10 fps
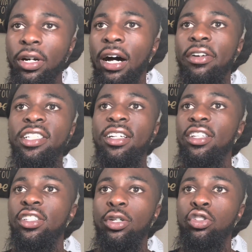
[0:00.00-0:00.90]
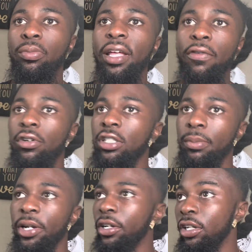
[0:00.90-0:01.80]
all these other social platforms in
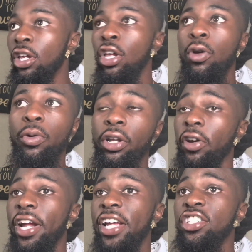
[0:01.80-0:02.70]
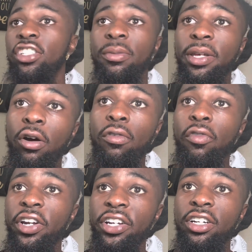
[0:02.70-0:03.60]
America would have crash and been over
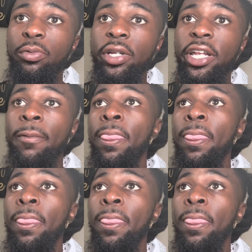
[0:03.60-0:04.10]
and done with.